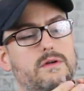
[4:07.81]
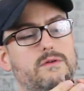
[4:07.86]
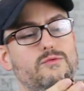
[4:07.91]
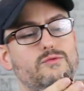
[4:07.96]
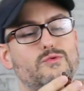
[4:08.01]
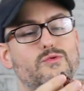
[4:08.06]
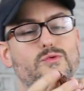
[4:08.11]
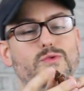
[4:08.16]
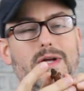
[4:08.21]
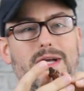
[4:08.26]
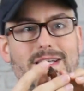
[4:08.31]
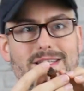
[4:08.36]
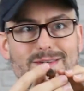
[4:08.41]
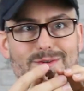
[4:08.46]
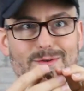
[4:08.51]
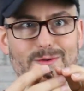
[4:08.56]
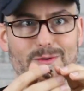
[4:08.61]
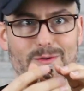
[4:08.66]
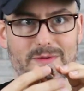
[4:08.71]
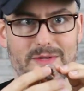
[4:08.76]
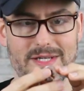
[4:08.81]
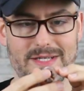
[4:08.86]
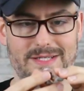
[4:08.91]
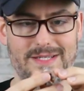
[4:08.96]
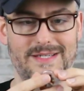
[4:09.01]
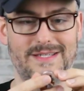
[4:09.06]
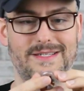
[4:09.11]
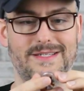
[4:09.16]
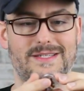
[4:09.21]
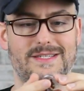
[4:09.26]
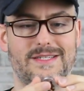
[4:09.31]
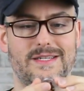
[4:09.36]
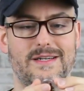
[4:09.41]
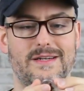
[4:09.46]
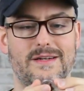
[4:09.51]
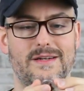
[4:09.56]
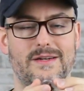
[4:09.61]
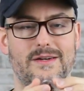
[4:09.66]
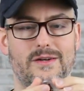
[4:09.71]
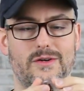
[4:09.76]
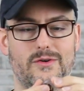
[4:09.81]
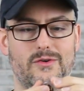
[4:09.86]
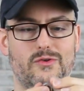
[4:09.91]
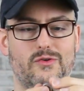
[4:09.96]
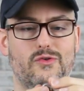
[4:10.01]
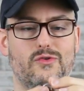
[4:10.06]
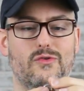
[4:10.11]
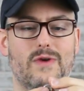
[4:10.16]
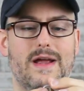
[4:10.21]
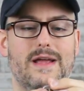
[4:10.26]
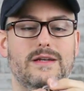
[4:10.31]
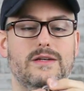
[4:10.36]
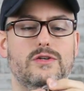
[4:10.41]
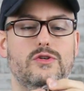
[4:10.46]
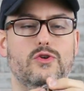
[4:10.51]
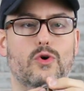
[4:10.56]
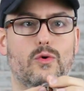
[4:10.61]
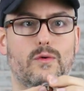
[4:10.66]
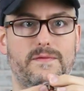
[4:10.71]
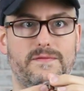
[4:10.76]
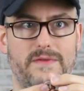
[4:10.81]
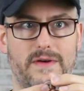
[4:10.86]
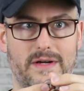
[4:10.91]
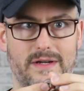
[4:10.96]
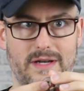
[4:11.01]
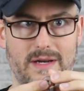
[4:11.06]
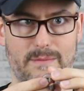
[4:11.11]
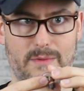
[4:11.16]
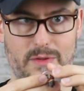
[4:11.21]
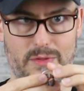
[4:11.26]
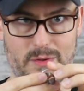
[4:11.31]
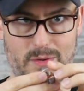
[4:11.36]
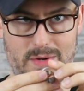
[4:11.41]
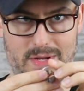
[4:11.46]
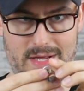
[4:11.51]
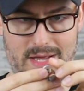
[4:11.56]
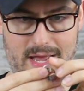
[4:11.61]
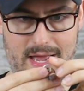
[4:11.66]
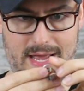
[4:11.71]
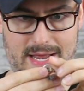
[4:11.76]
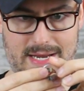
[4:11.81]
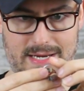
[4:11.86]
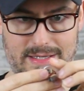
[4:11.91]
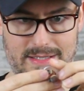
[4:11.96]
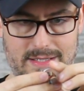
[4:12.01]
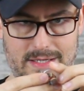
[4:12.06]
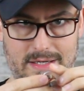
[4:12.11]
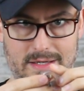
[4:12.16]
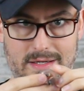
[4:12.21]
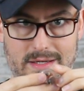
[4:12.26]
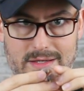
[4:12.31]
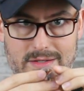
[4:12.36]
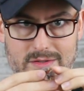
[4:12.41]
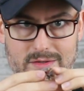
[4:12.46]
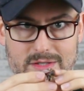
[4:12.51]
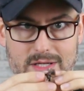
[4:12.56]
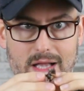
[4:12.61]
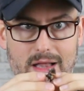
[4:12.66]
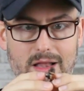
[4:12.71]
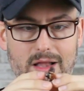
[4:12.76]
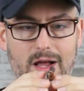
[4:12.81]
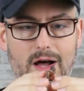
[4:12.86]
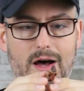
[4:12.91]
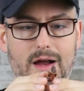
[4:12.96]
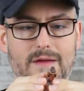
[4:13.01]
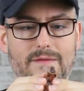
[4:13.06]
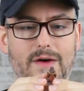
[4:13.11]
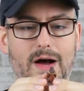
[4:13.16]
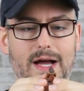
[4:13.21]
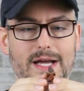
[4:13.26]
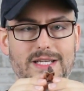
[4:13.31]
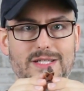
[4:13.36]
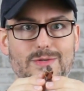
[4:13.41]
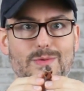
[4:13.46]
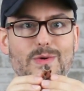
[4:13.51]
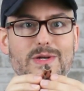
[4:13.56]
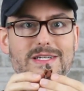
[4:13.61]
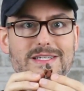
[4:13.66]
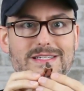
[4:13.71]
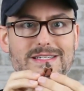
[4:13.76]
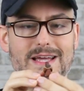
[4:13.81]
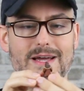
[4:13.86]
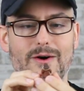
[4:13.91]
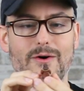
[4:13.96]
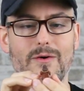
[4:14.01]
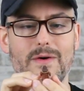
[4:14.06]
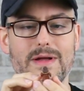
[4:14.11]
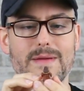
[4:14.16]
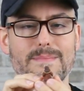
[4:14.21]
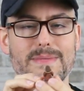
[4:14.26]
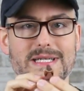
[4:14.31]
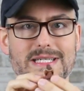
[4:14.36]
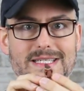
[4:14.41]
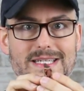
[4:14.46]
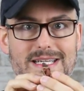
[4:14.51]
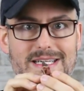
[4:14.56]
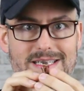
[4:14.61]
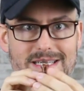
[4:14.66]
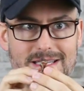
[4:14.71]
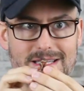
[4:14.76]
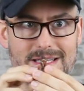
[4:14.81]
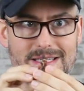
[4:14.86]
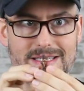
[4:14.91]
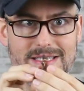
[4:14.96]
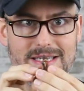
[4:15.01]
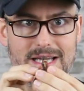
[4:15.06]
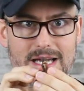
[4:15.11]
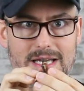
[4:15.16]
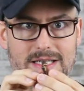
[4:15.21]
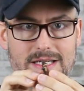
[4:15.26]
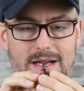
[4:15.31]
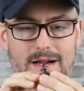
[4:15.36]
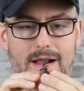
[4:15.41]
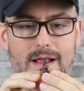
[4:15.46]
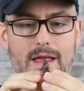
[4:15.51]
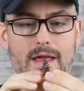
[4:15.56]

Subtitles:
Ooh, that's cool. This is Grandolpha, number 38. So there's a lot of Icewind Dale NPCs in this set.